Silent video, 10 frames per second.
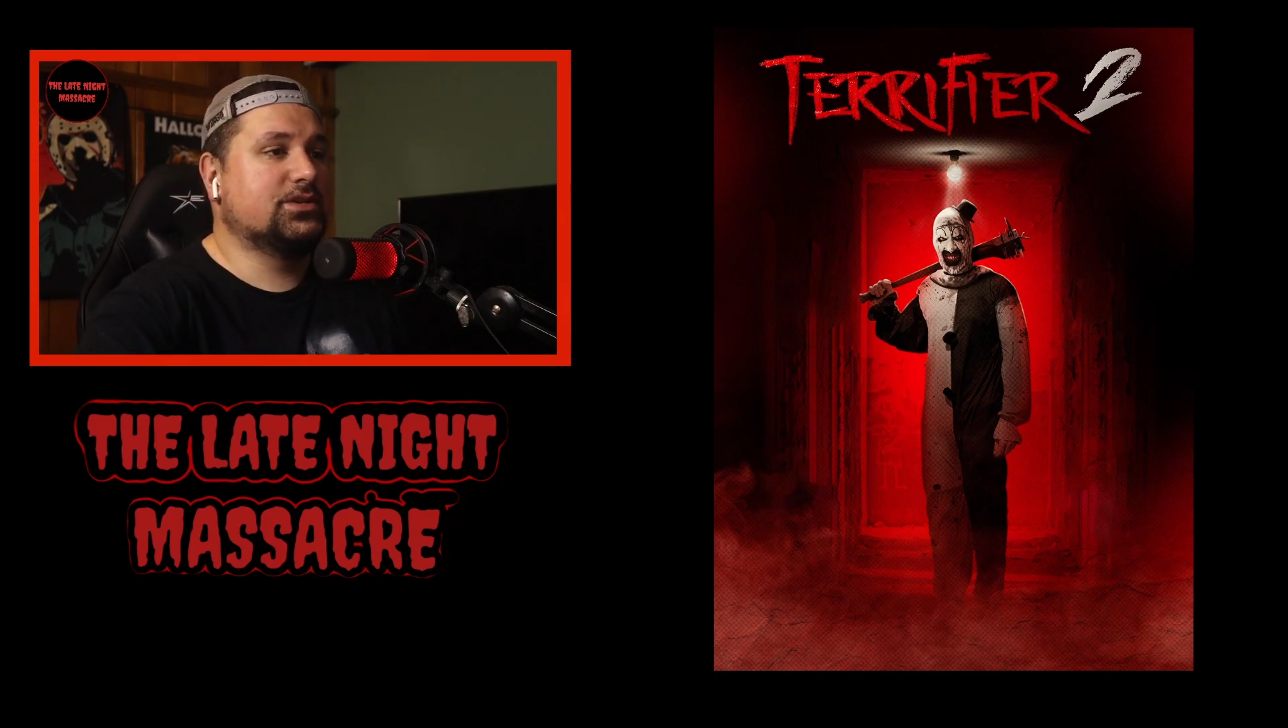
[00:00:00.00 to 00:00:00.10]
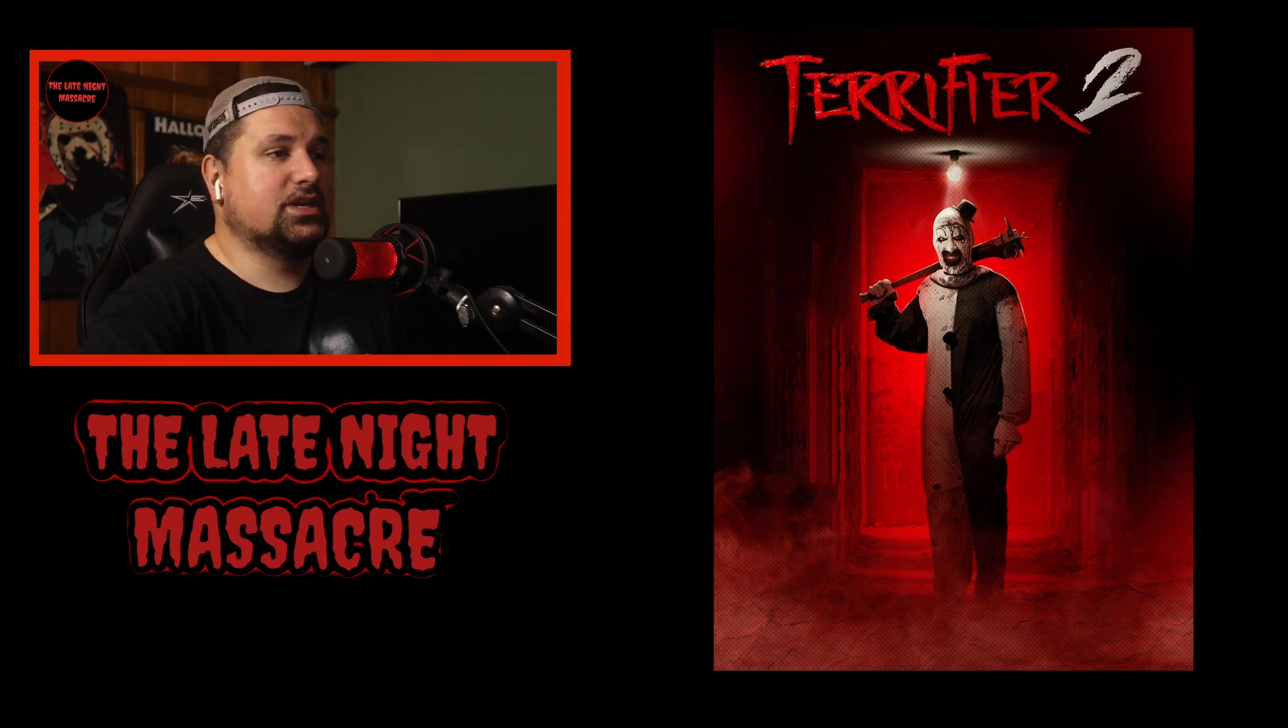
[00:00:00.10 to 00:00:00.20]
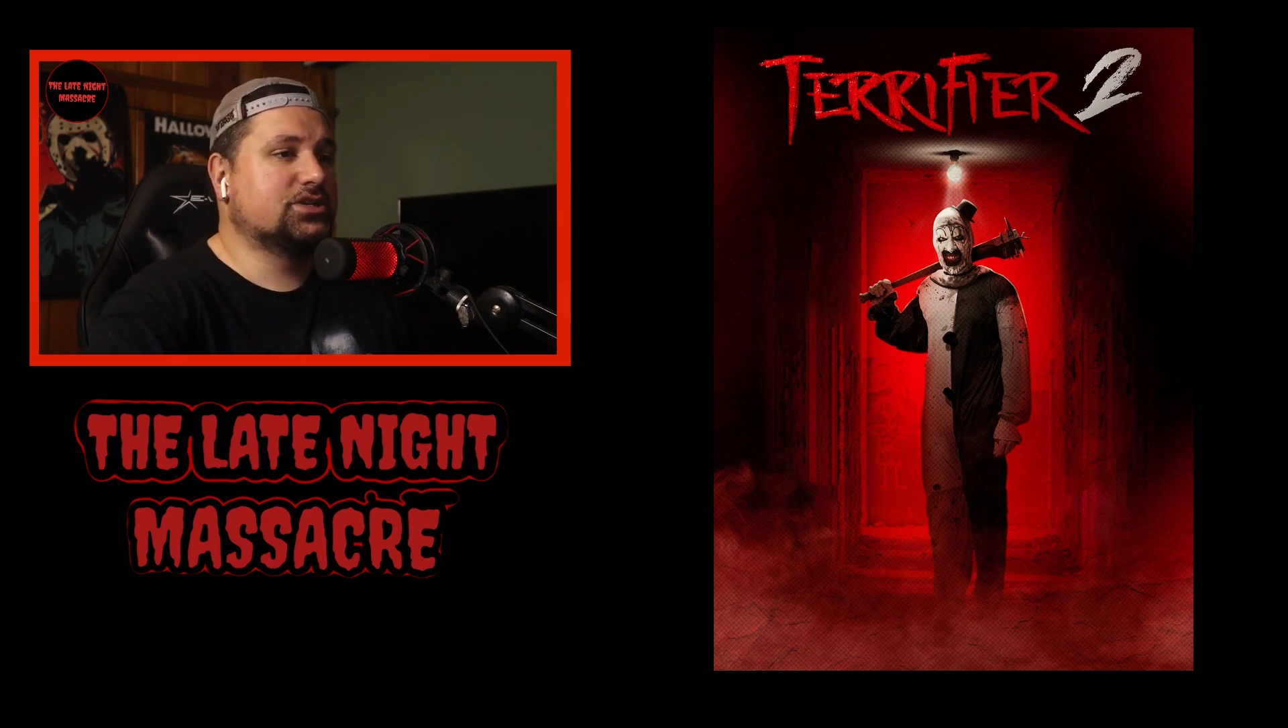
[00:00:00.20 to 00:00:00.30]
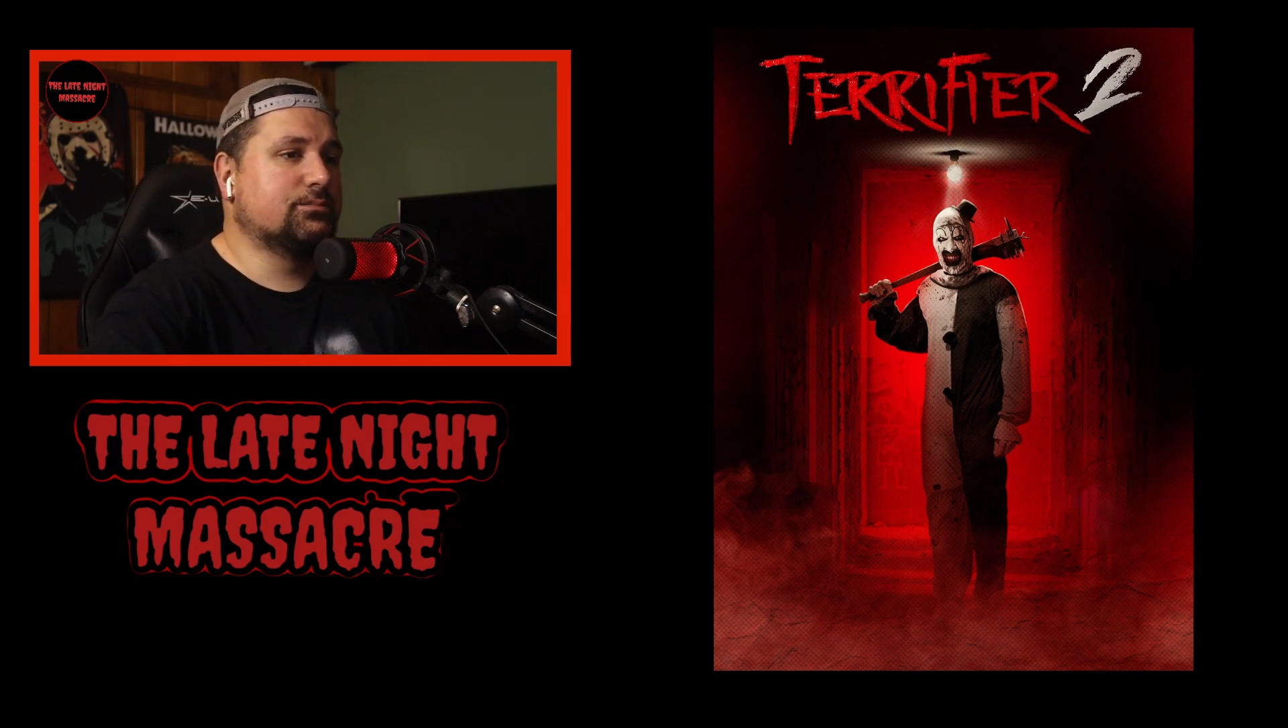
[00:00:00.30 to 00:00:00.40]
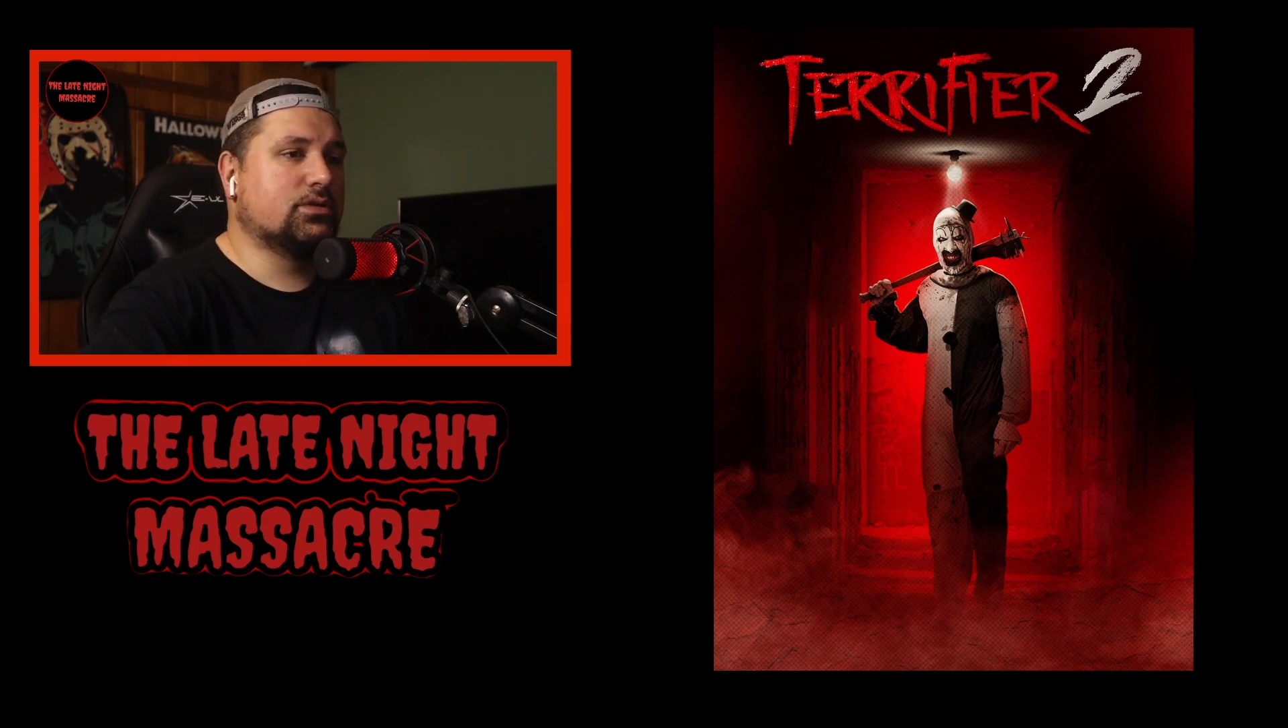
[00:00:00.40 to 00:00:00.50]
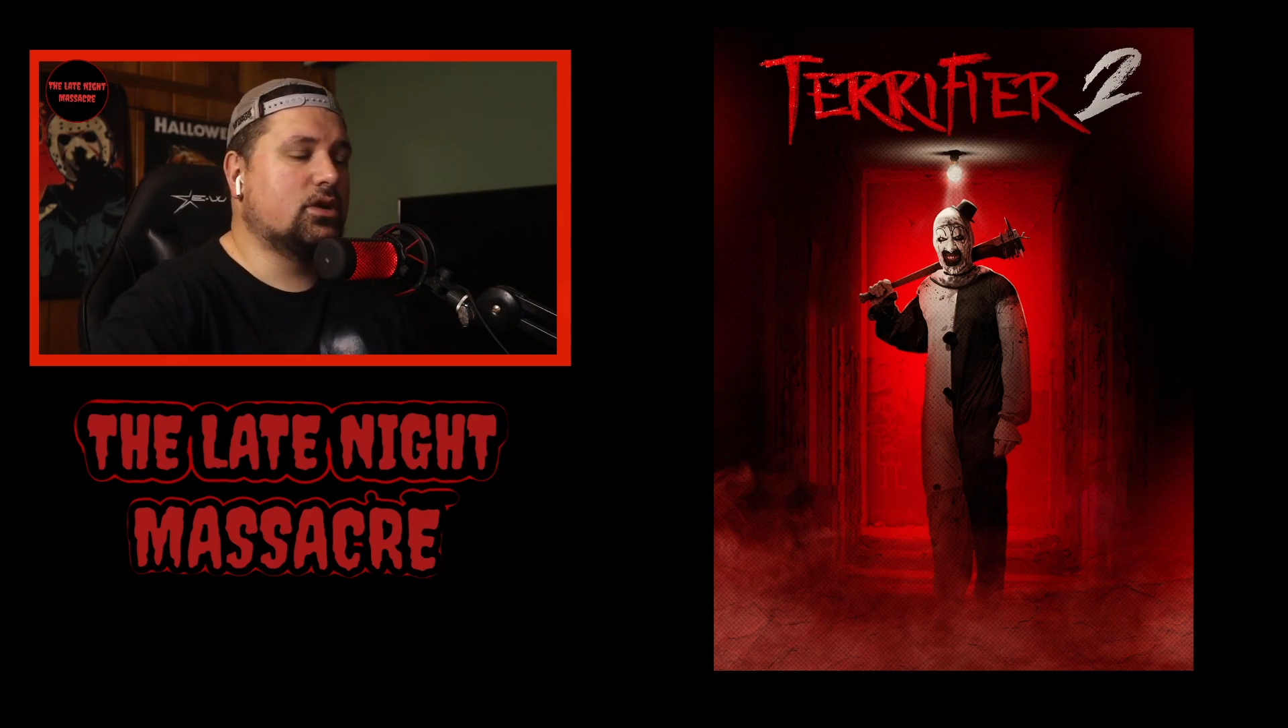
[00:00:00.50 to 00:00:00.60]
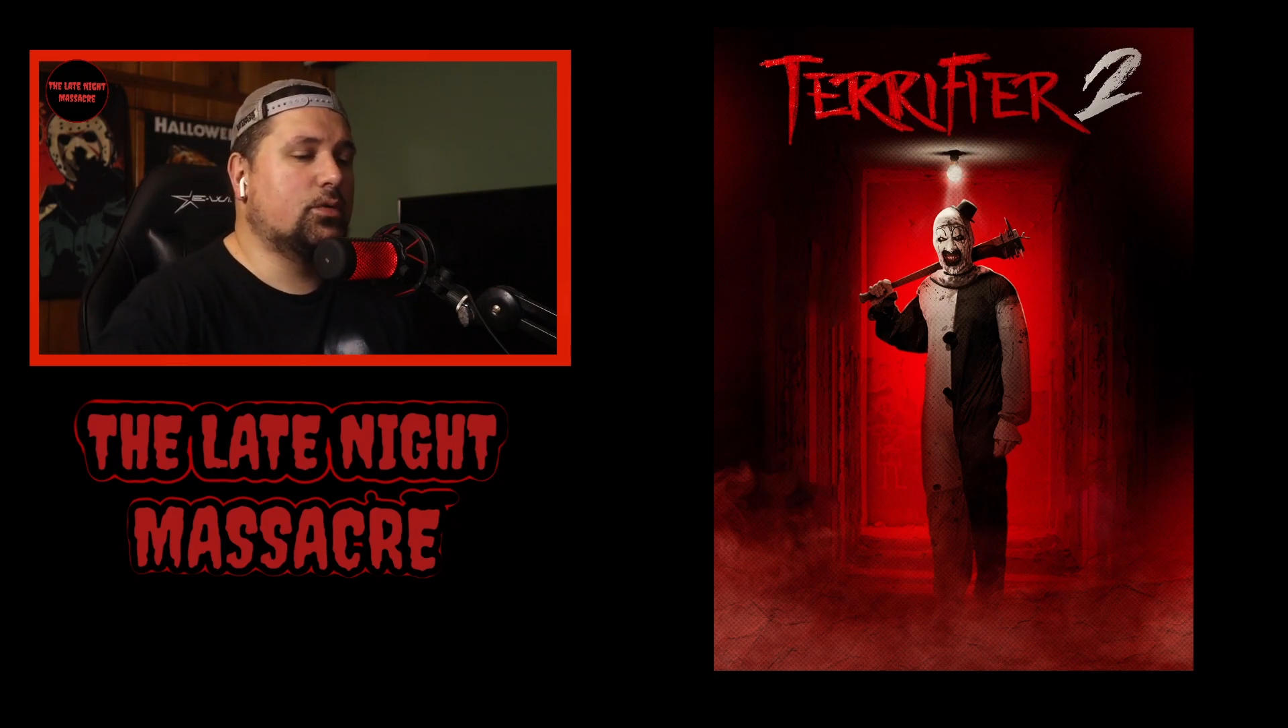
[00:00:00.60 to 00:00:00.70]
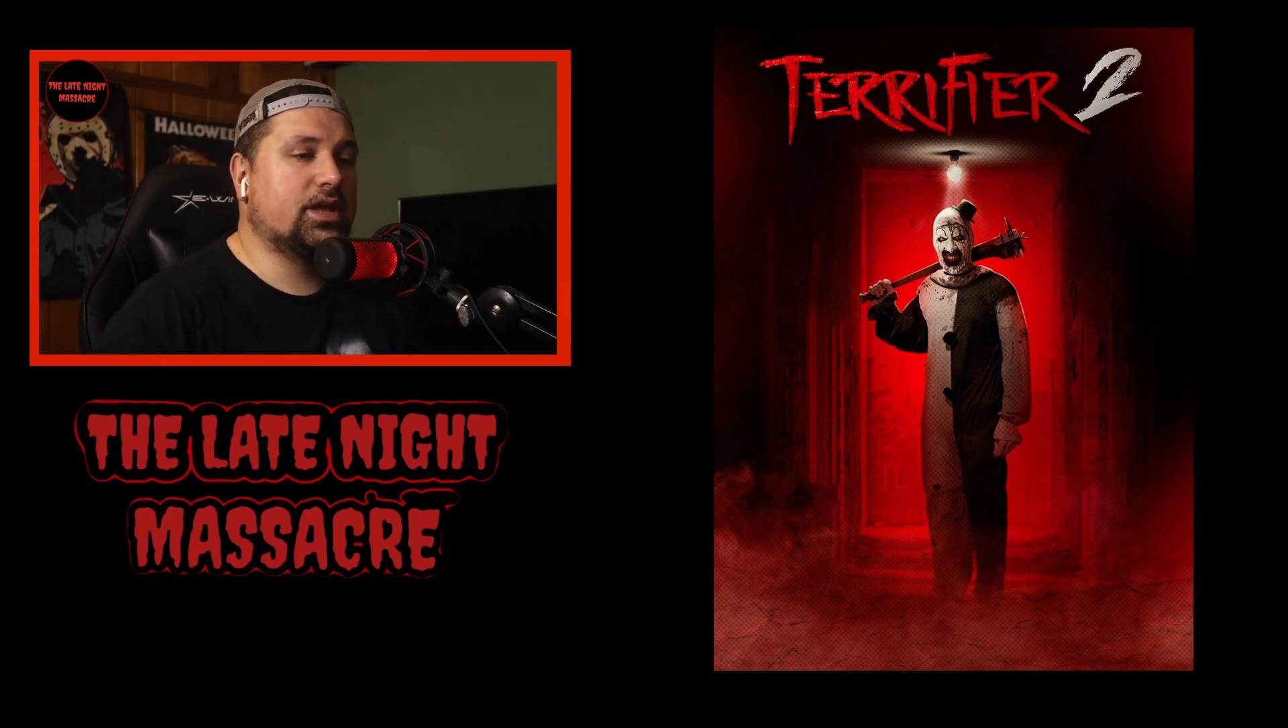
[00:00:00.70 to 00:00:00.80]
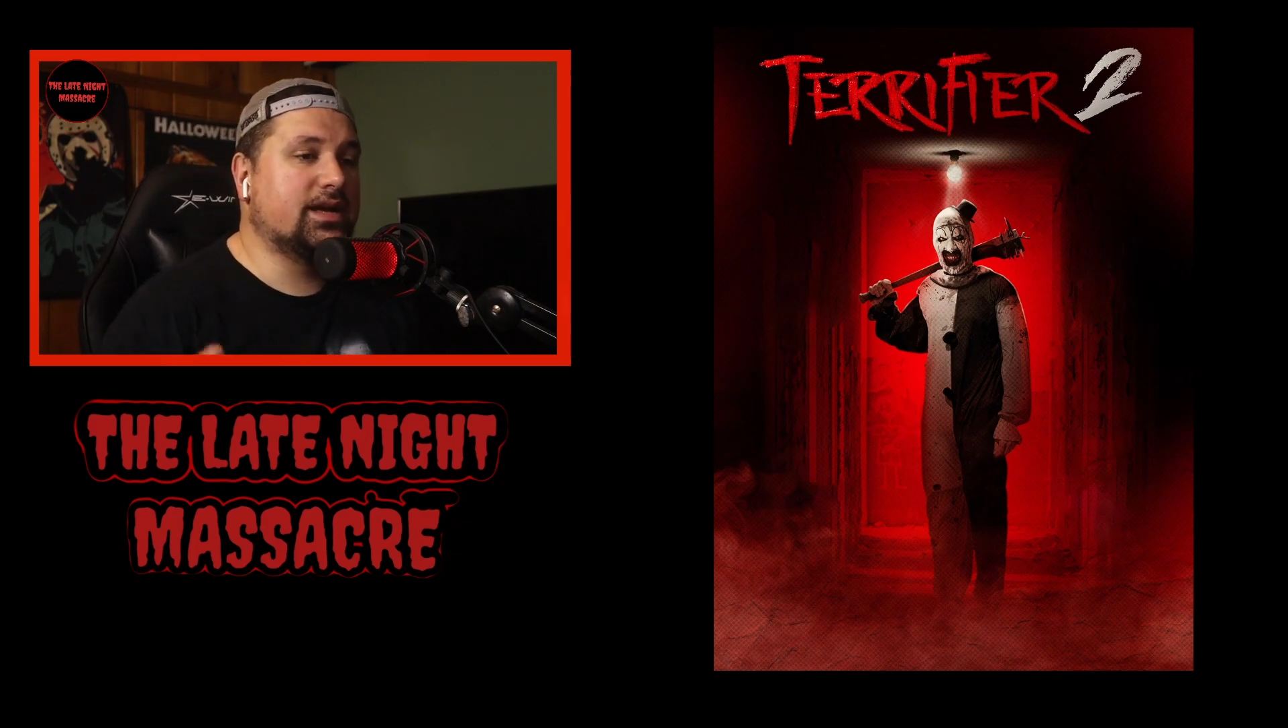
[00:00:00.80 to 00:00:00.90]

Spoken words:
section below what you